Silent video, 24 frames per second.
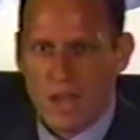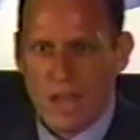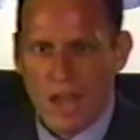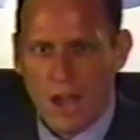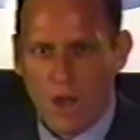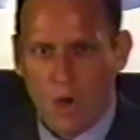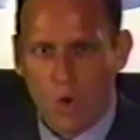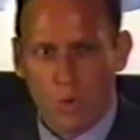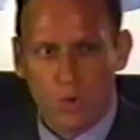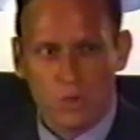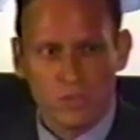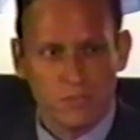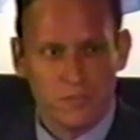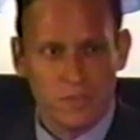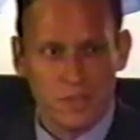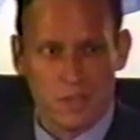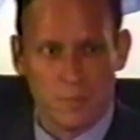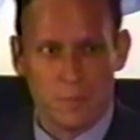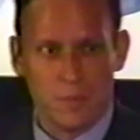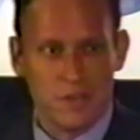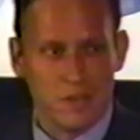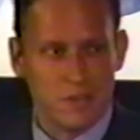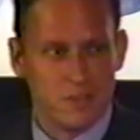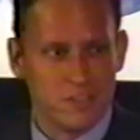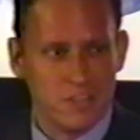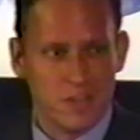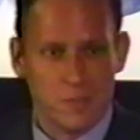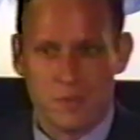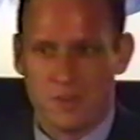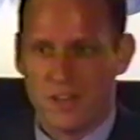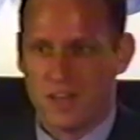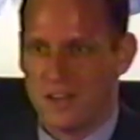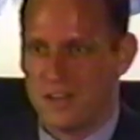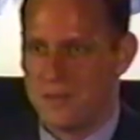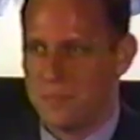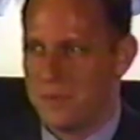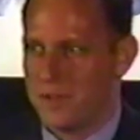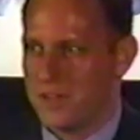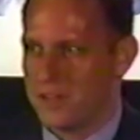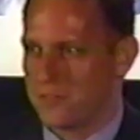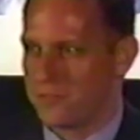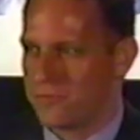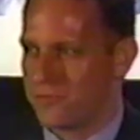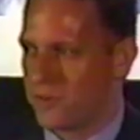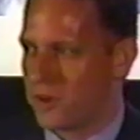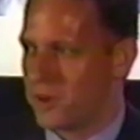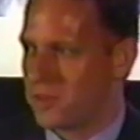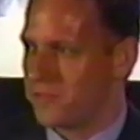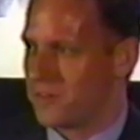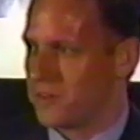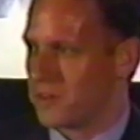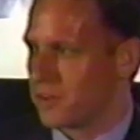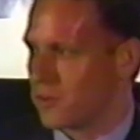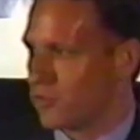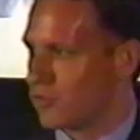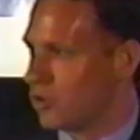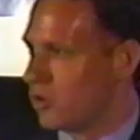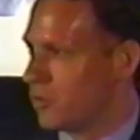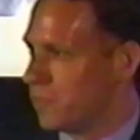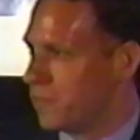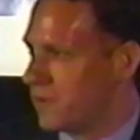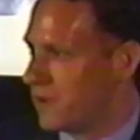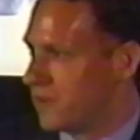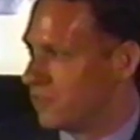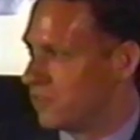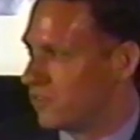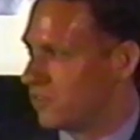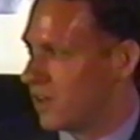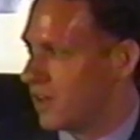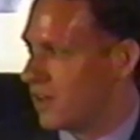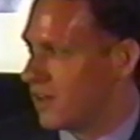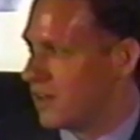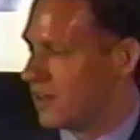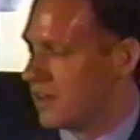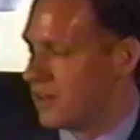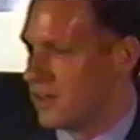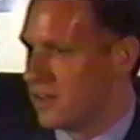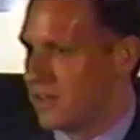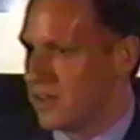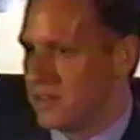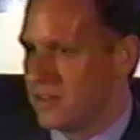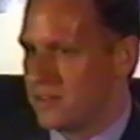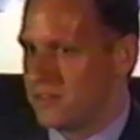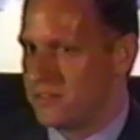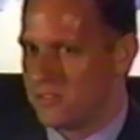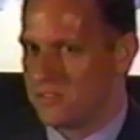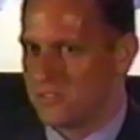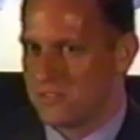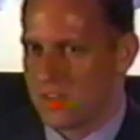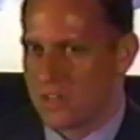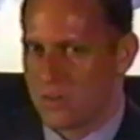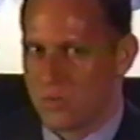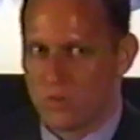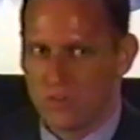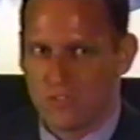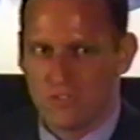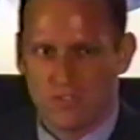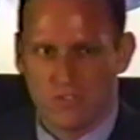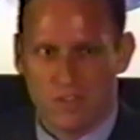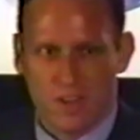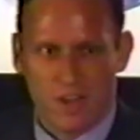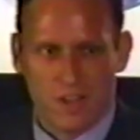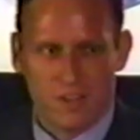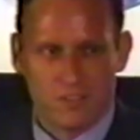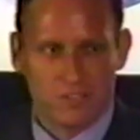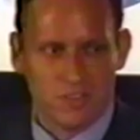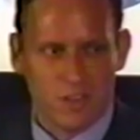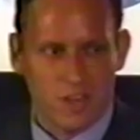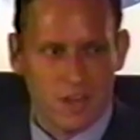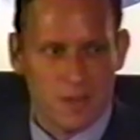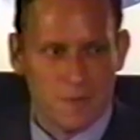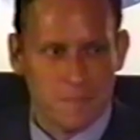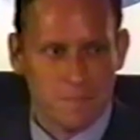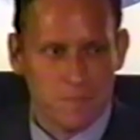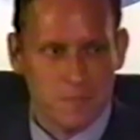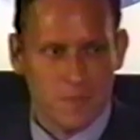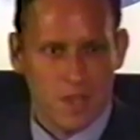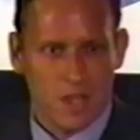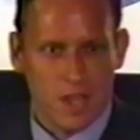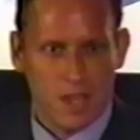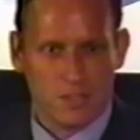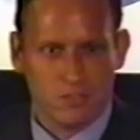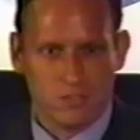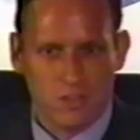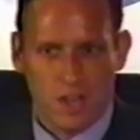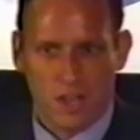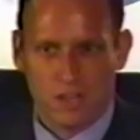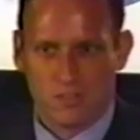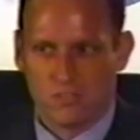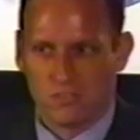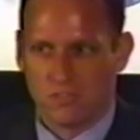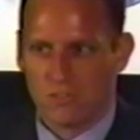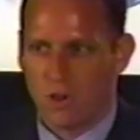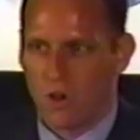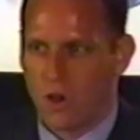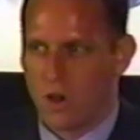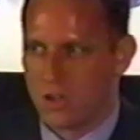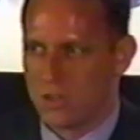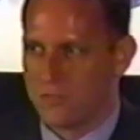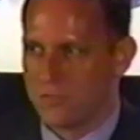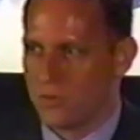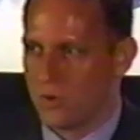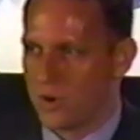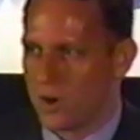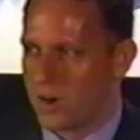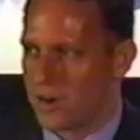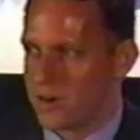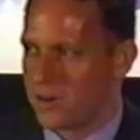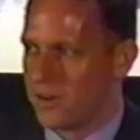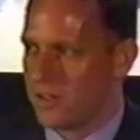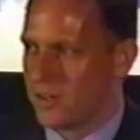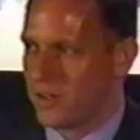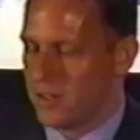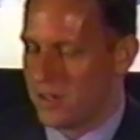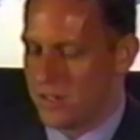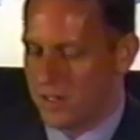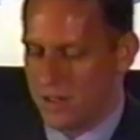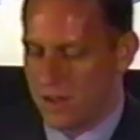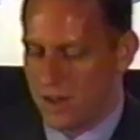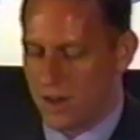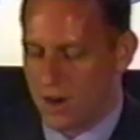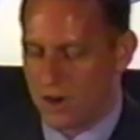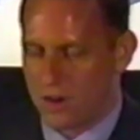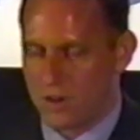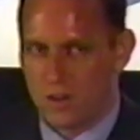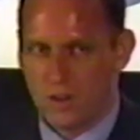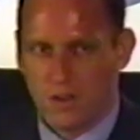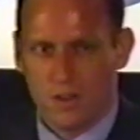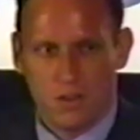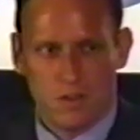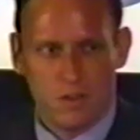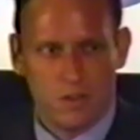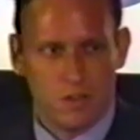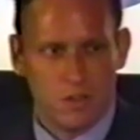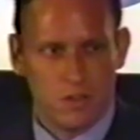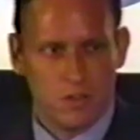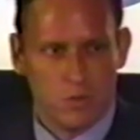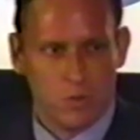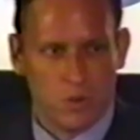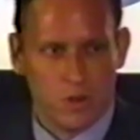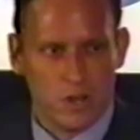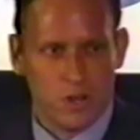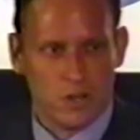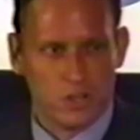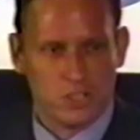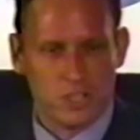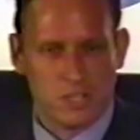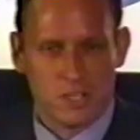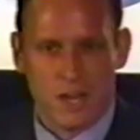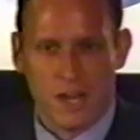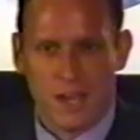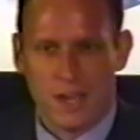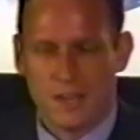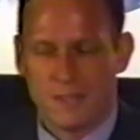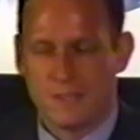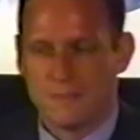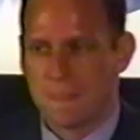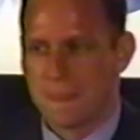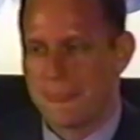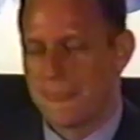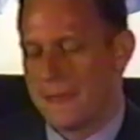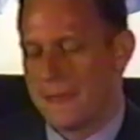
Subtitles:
always feel a bit intimidated being in front of a group as distinguished as all of you are who are here tonight.